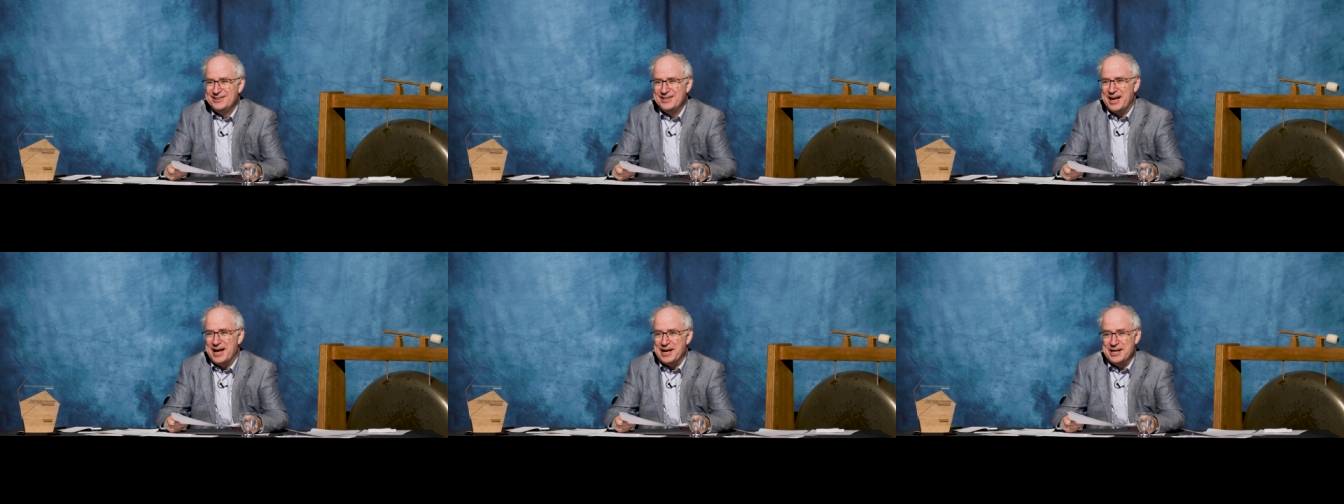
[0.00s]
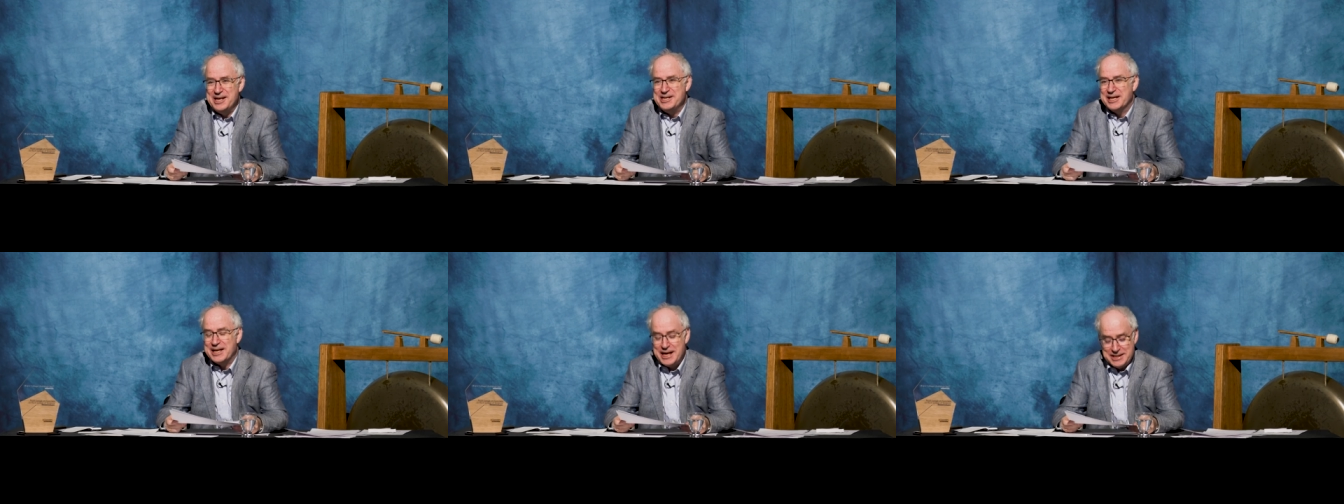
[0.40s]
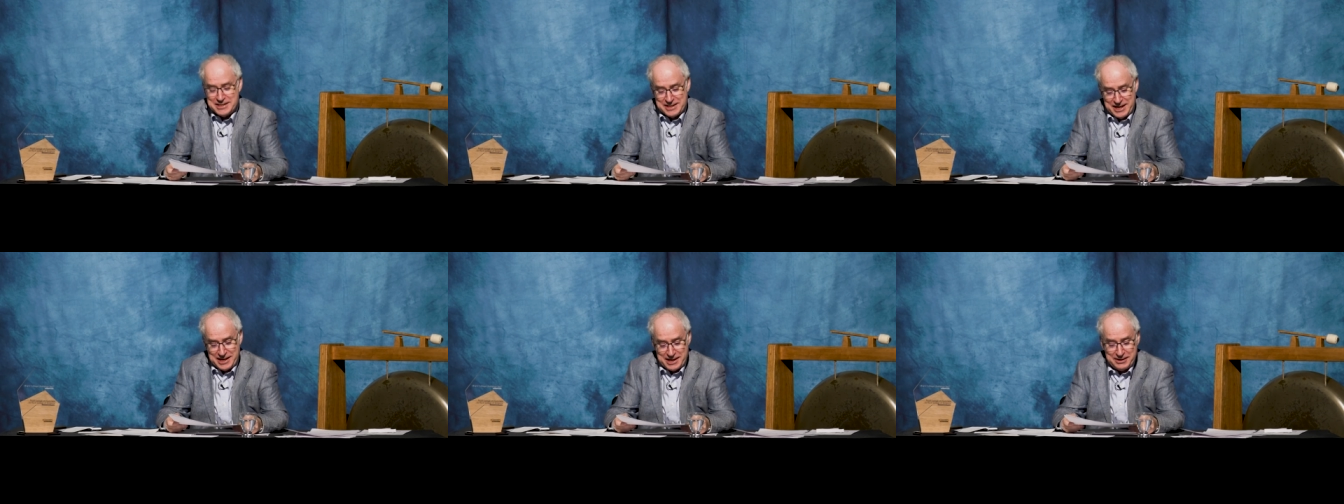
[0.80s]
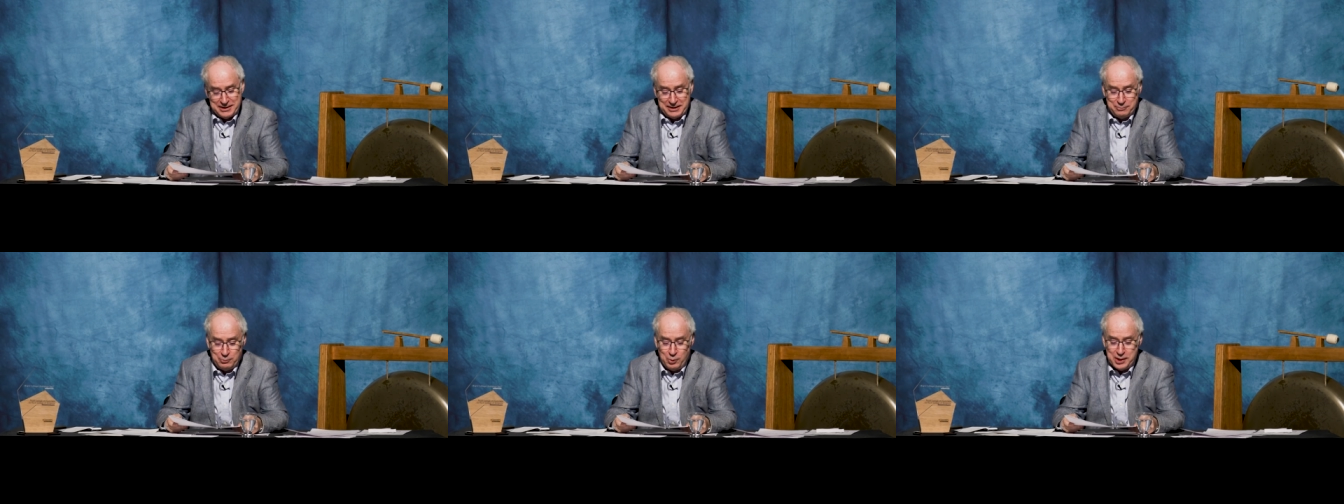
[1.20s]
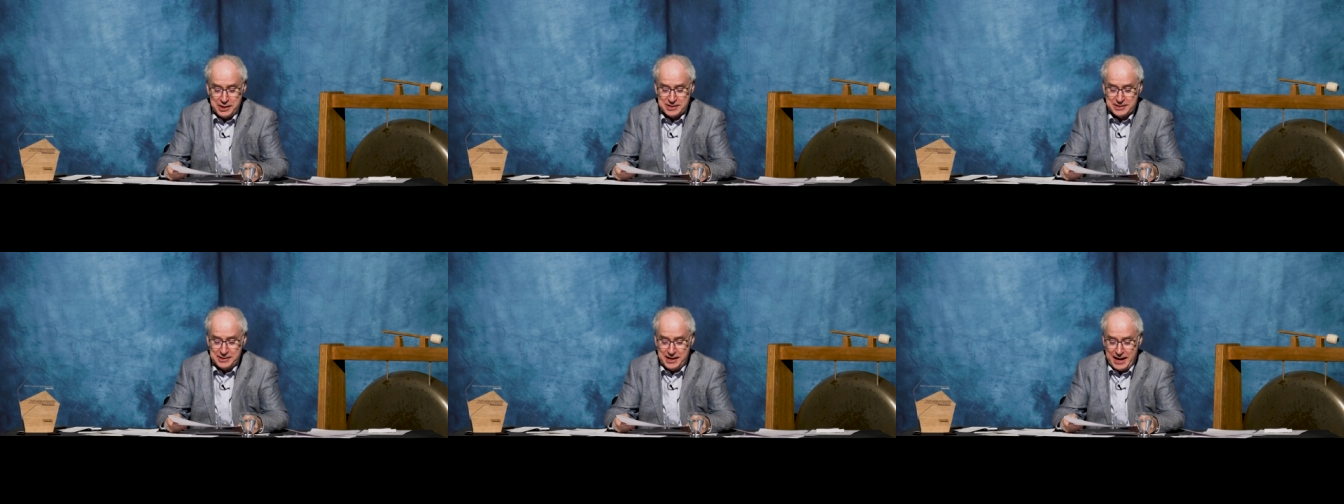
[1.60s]
Yeah, you need your kids here, don't you? What
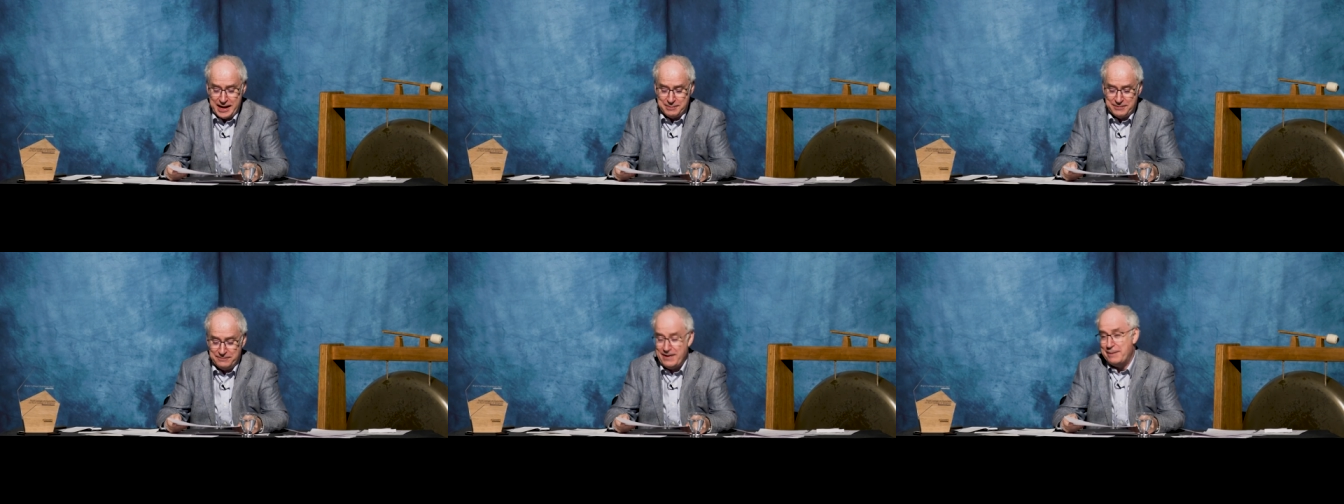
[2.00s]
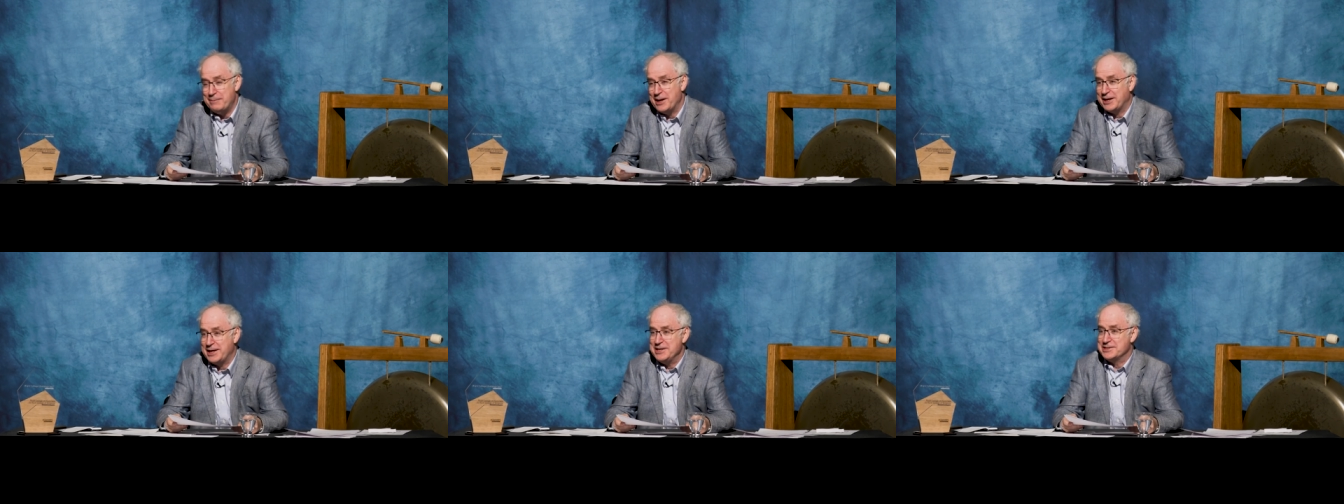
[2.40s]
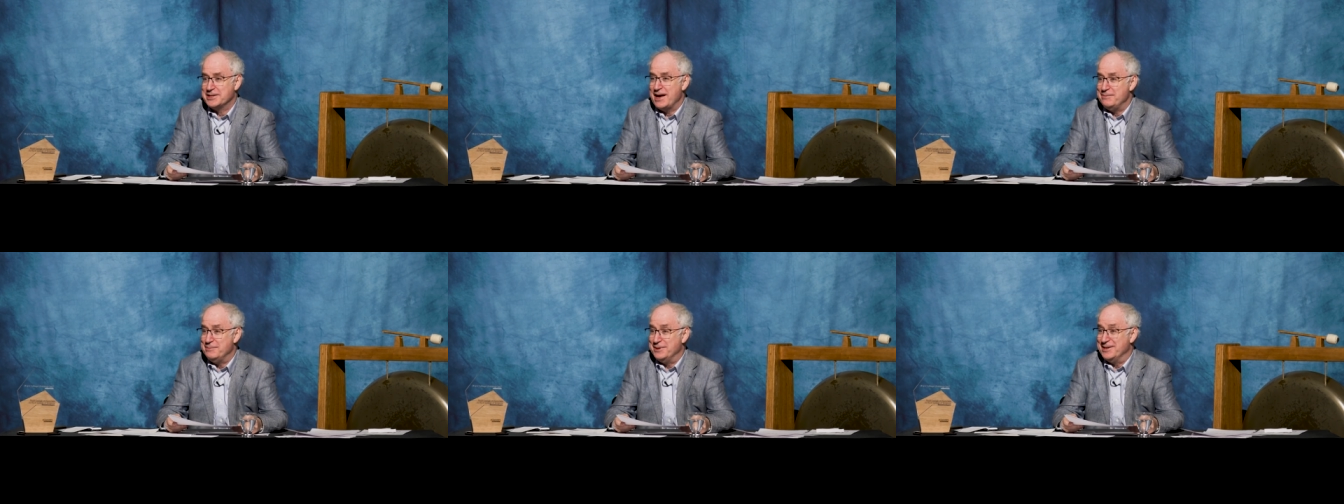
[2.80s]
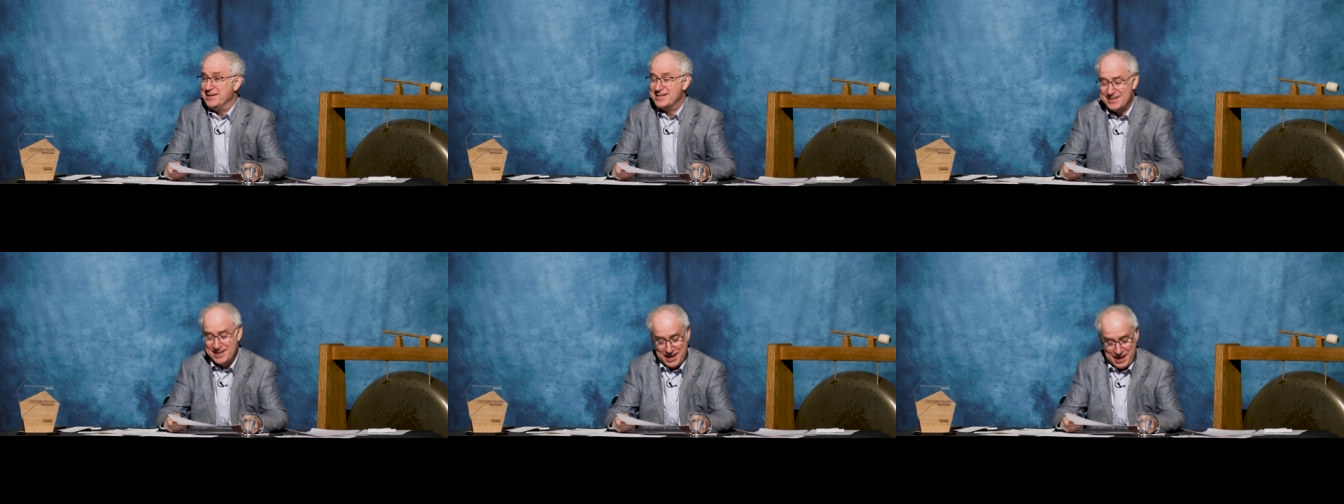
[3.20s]
is the name? In fact, my kids gave me these.